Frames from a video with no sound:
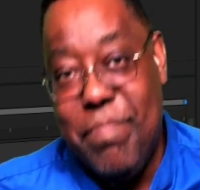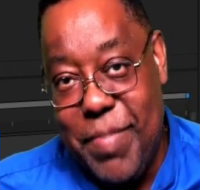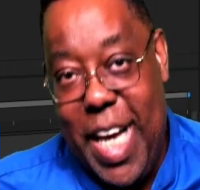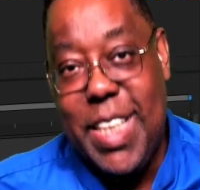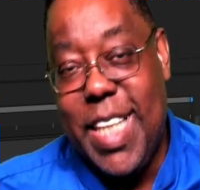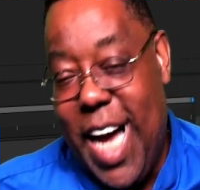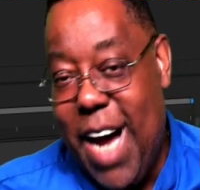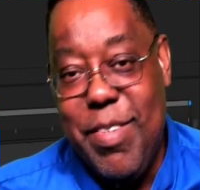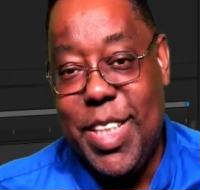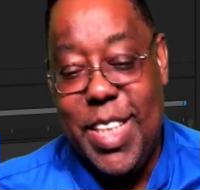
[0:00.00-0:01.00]
That's
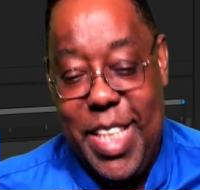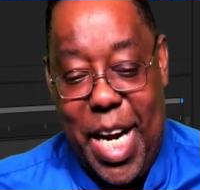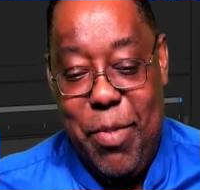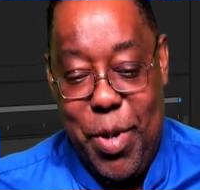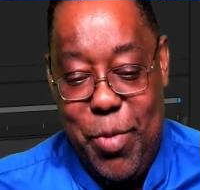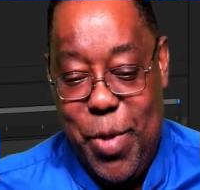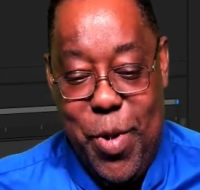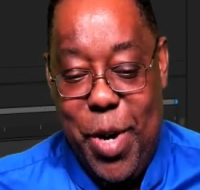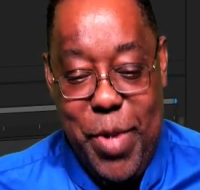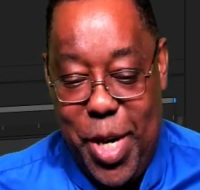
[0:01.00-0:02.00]
obviously not what we
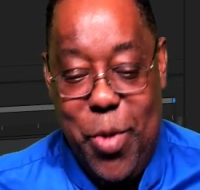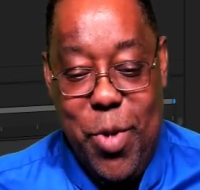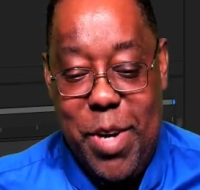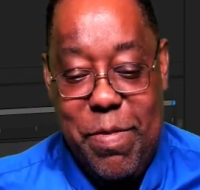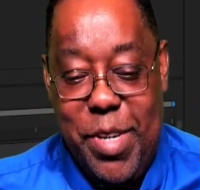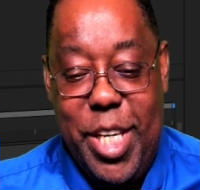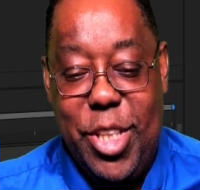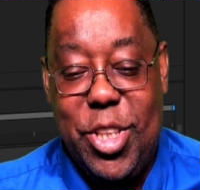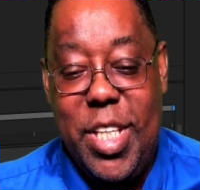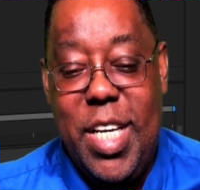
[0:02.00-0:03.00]
want. We don't want
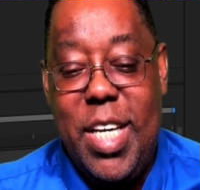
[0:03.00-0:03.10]
footage.